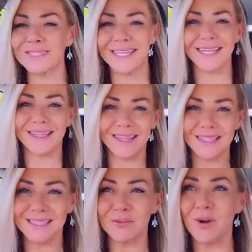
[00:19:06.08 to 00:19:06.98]
You annoy
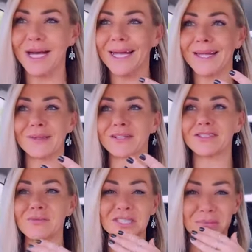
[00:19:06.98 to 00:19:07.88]
everybody. It's me
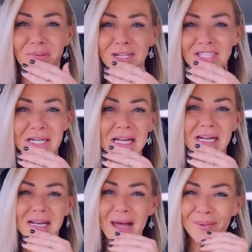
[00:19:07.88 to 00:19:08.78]
so mean. That's
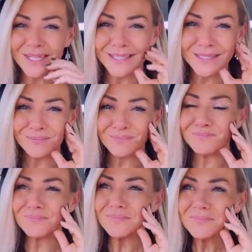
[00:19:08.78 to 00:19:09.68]
so abusive.
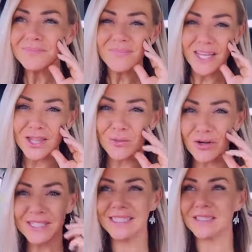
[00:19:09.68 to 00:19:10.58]
Just so
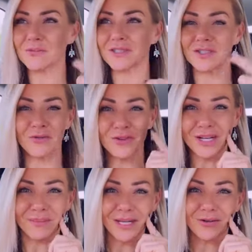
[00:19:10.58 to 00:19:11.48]
mean. But we do that to
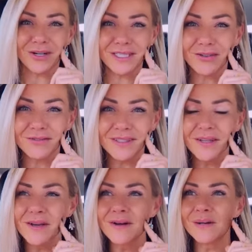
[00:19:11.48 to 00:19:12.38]
ourselves.
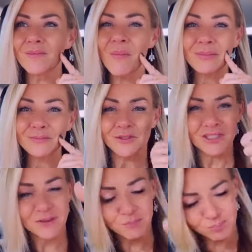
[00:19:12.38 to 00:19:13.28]
So
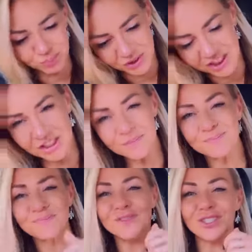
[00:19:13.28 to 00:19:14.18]
it's like starting to
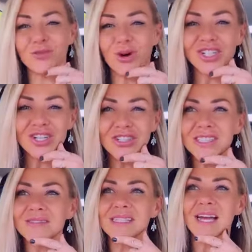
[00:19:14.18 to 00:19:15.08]
catch those things and
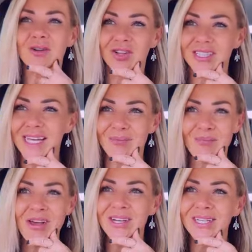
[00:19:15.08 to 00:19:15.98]
flipping them into like,
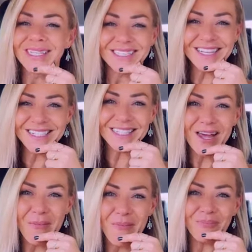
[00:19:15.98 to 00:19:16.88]
dude, no, you're not. That is
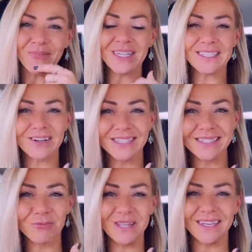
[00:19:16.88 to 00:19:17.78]
not freaking
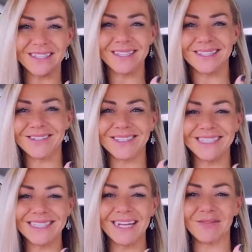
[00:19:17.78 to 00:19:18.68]
true. You're just,
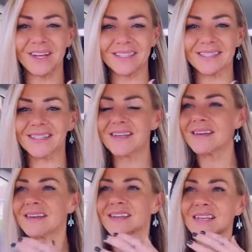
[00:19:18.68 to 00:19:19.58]
it's just, it's
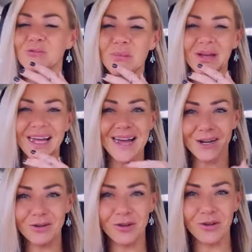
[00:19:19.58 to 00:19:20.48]
habits. It's like
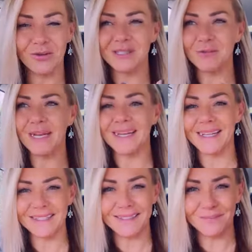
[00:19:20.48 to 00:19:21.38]
mental and emotional
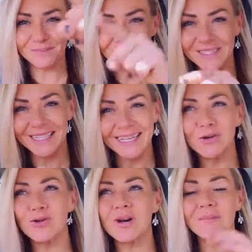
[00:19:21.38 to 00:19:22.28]
habits. So we have to
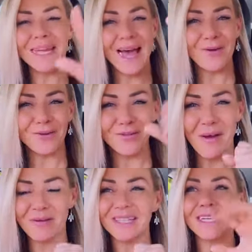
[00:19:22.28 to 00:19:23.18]
learn to train new
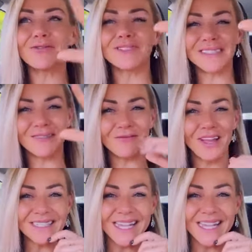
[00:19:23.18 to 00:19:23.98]
ones into ourselves.